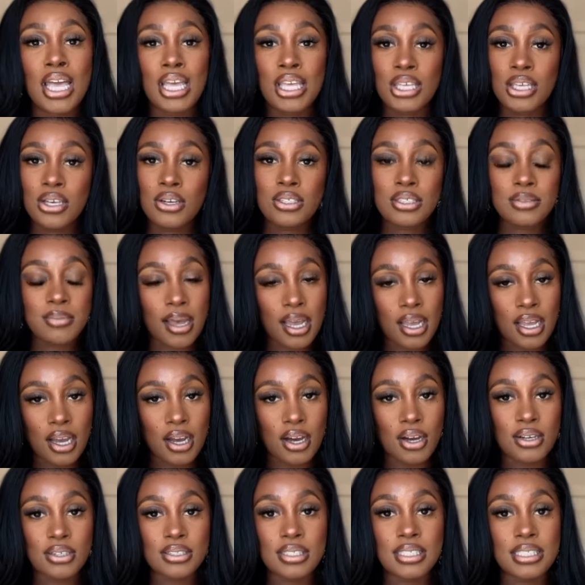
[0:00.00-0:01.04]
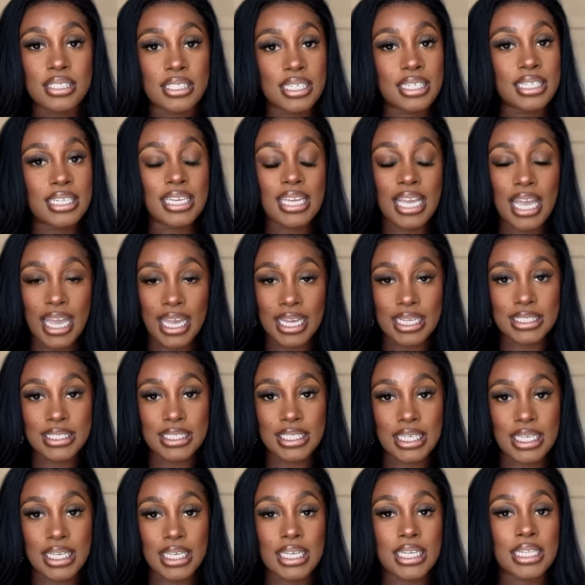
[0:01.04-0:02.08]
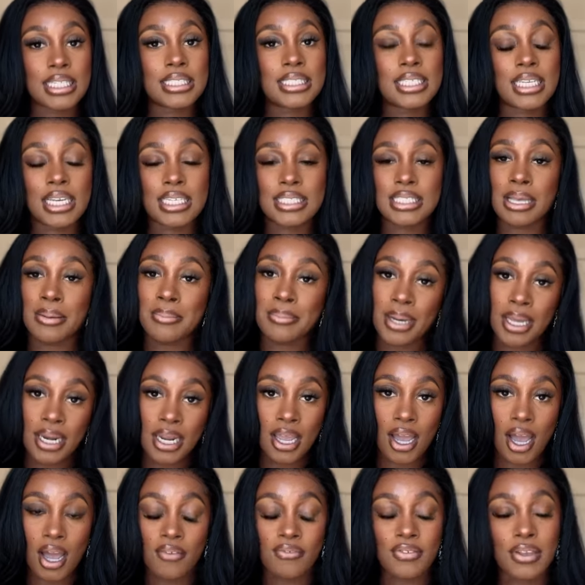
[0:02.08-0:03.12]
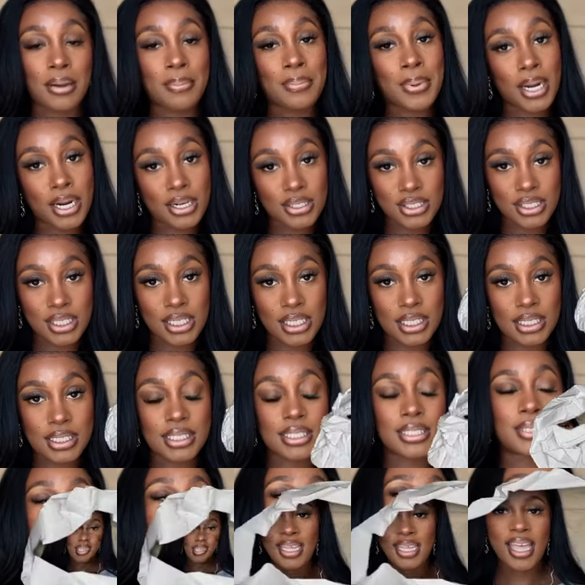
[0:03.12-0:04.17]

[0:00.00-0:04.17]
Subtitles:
Use my code CD18 to get some money off your purchase.